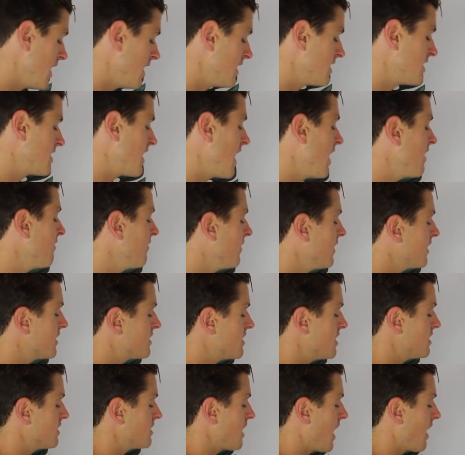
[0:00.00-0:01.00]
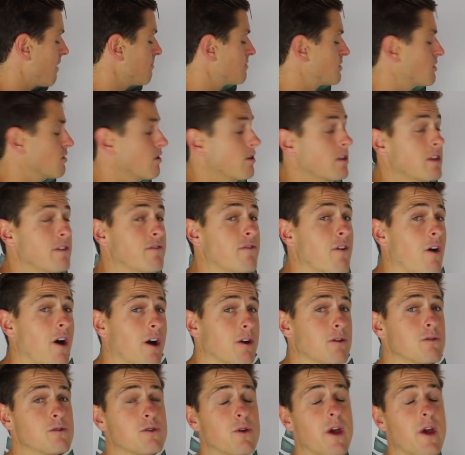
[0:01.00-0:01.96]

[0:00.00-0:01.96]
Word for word: Savings is absolutely vital